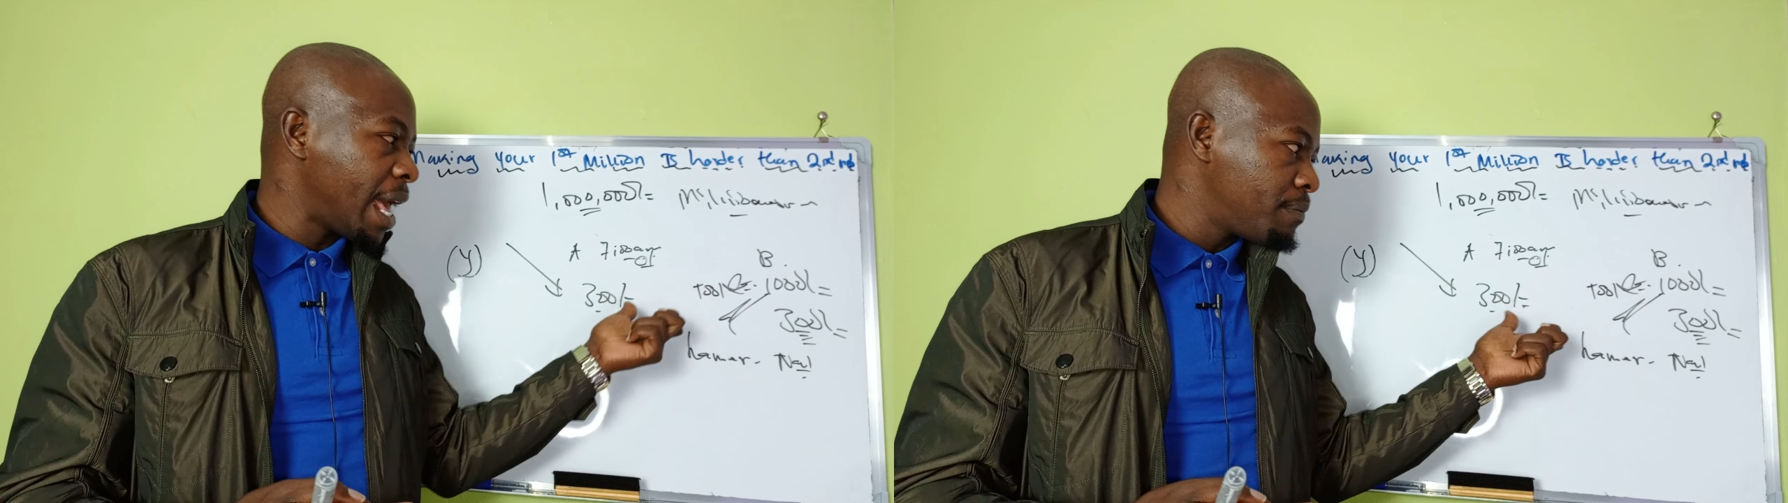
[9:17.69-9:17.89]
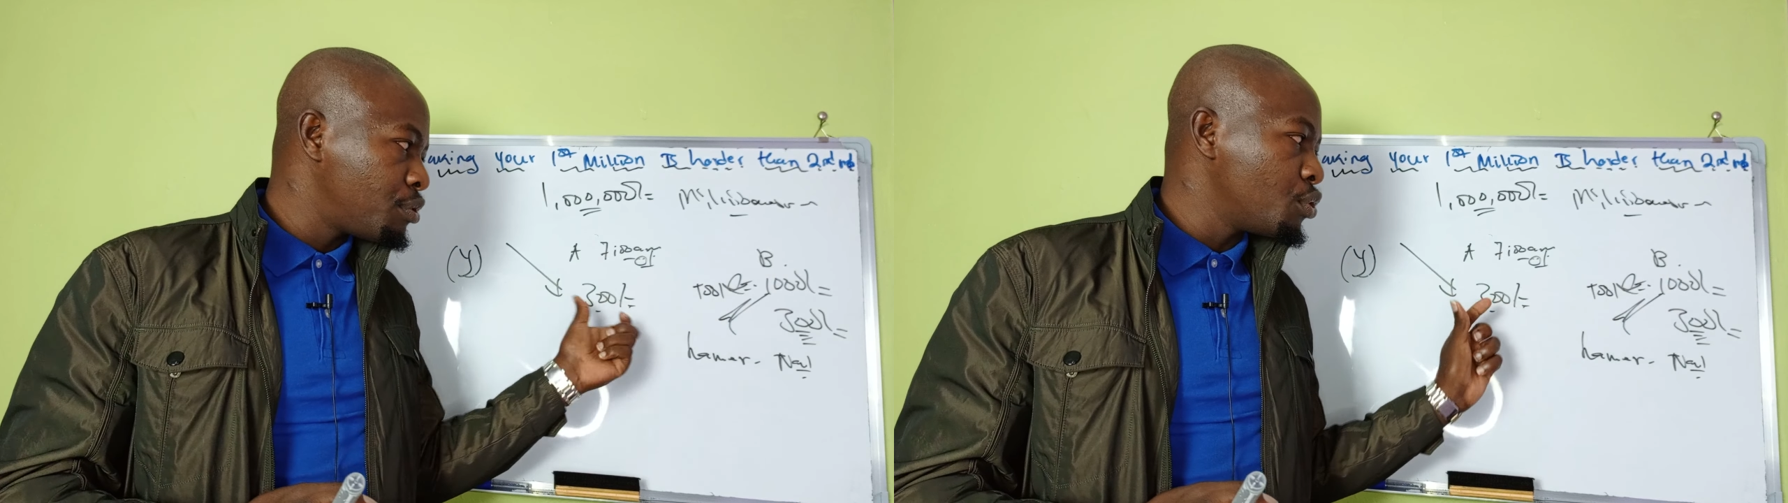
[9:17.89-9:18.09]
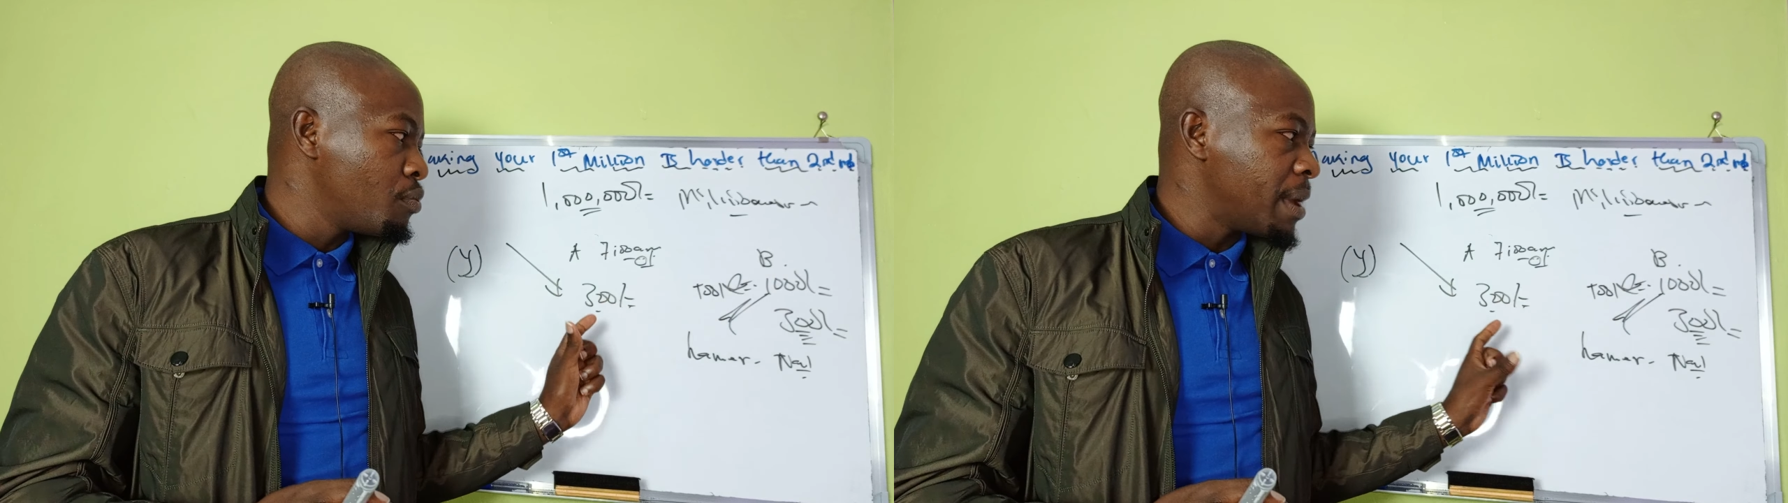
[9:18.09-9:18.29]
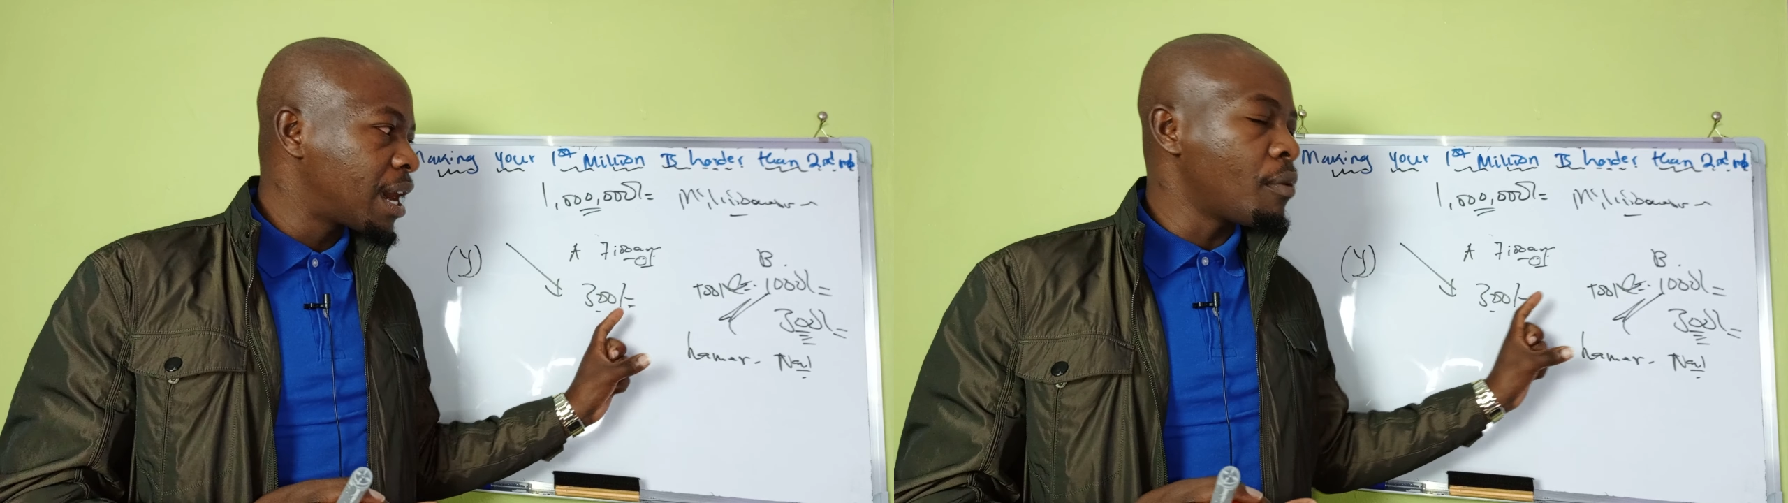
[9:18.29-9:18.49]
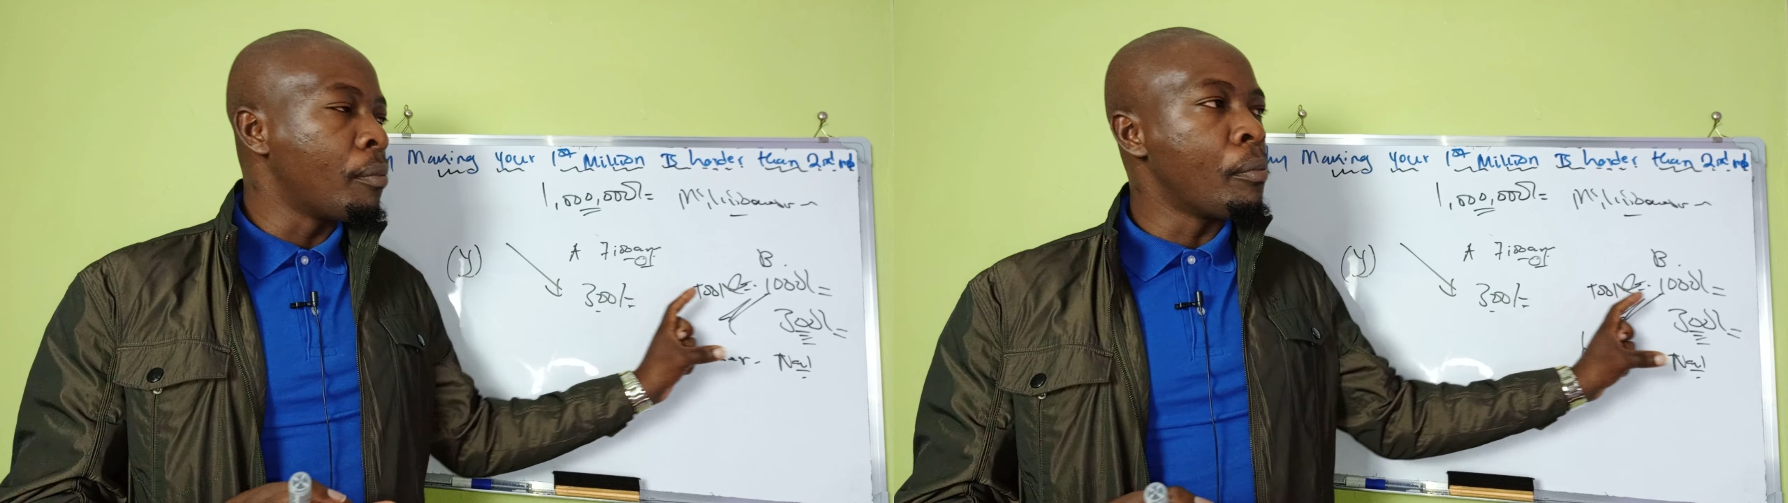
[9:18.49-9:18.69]
help you
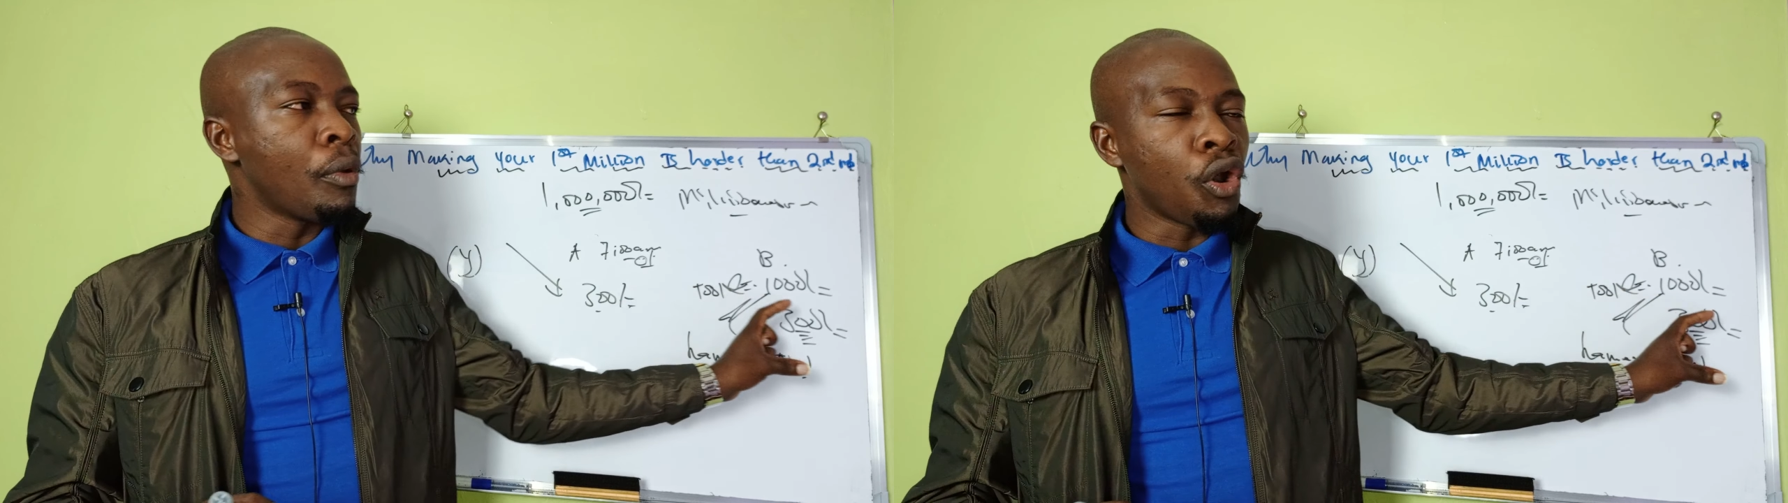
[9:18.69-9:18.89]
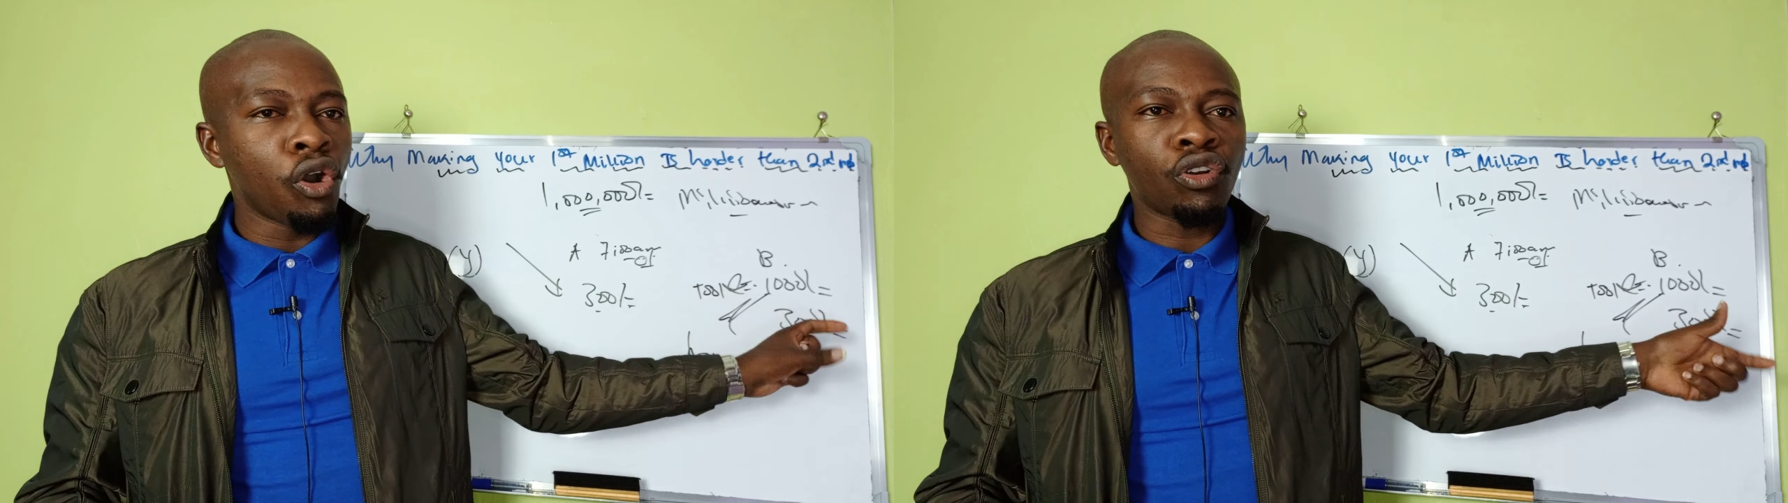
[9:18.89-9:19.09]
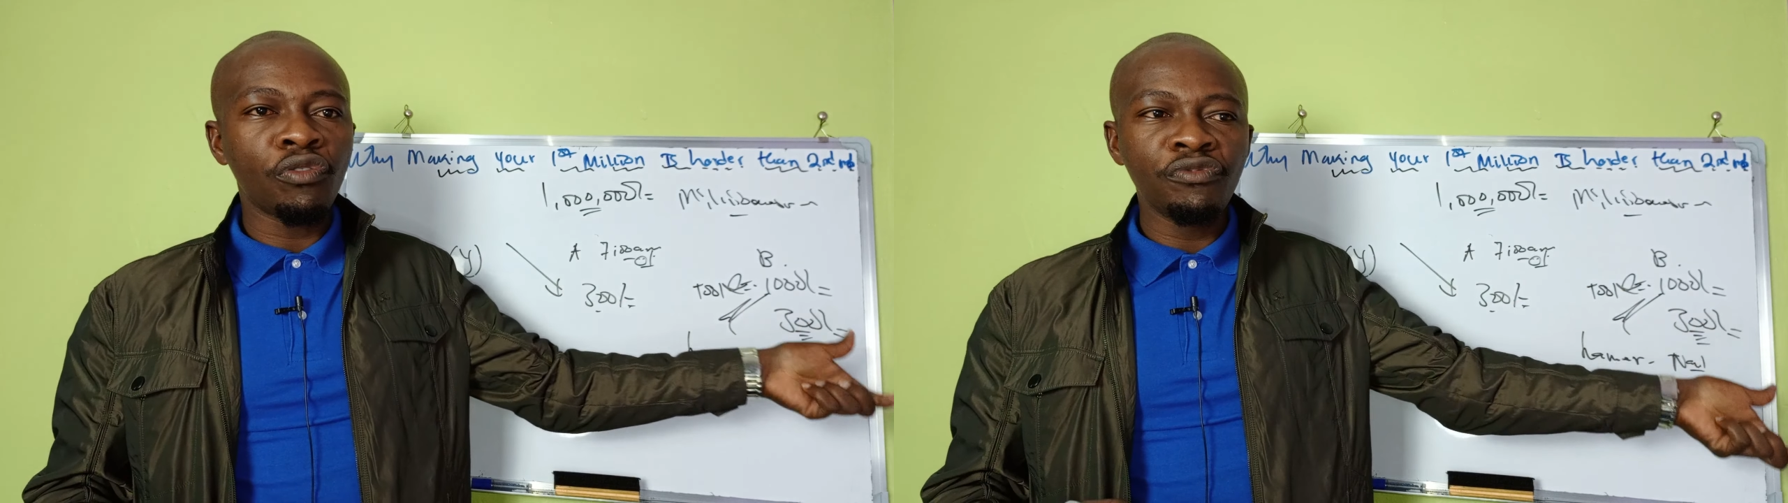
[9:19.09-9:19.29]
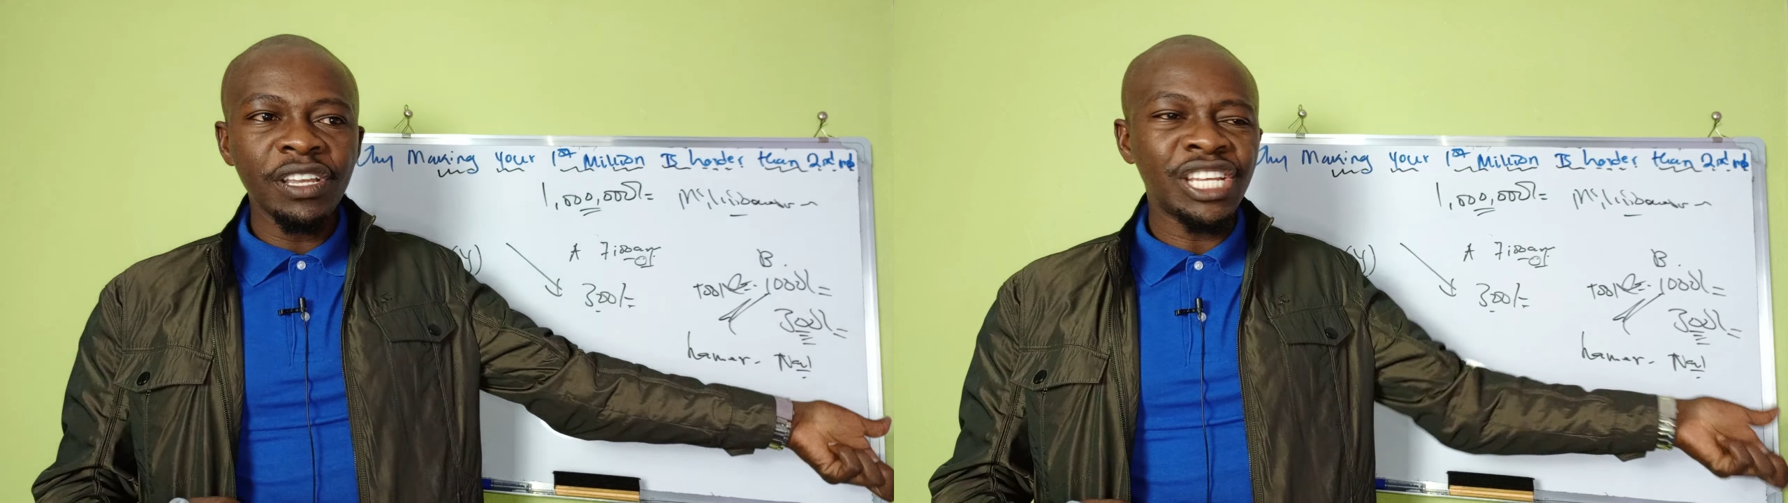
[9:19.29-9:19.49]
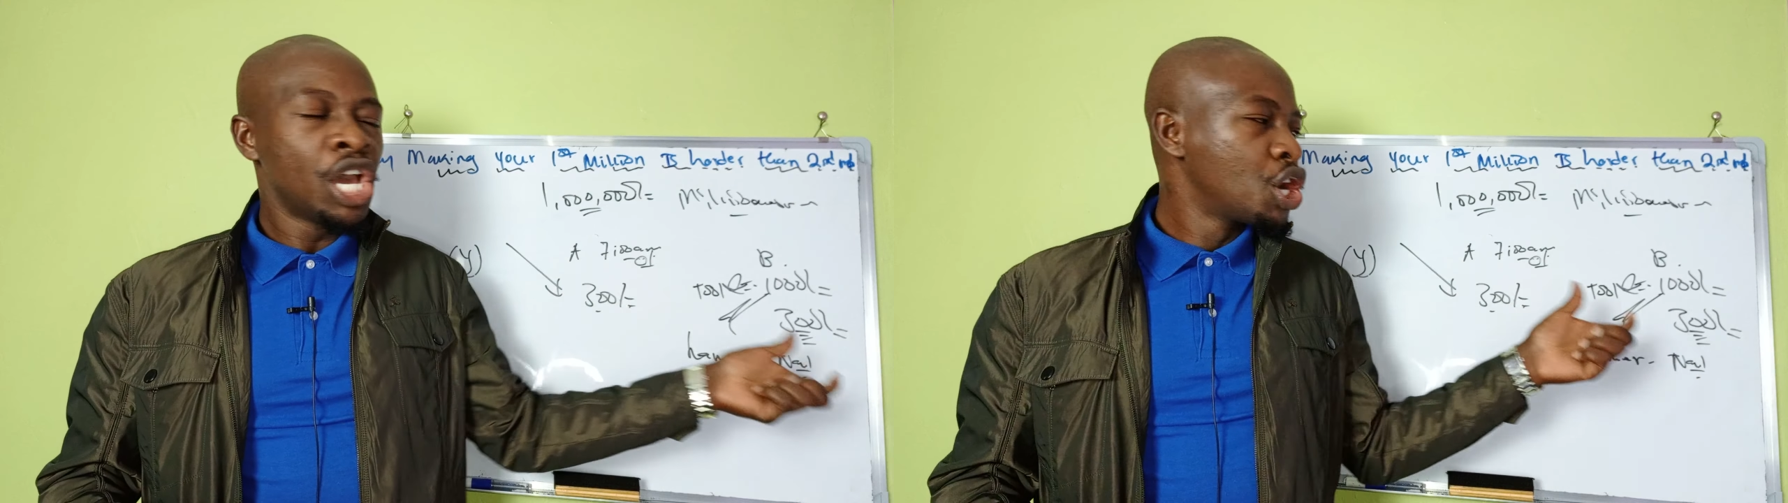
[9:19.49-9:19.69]
make more of
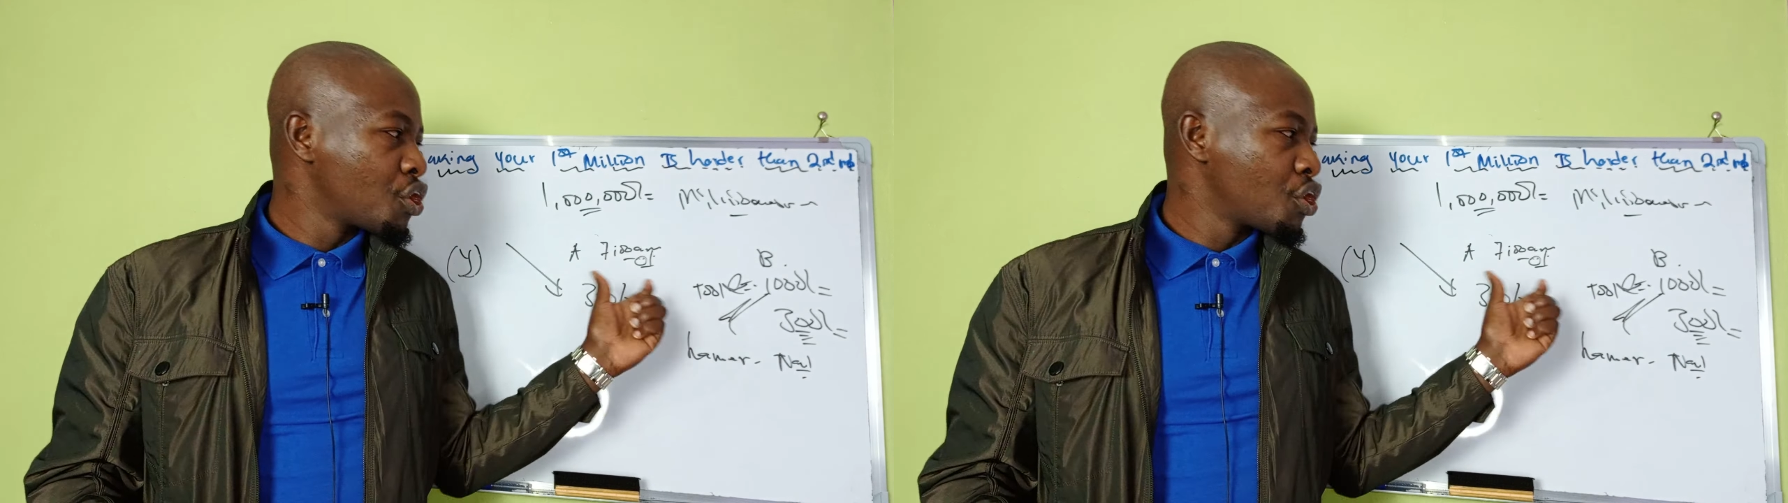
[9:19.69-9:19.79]
it,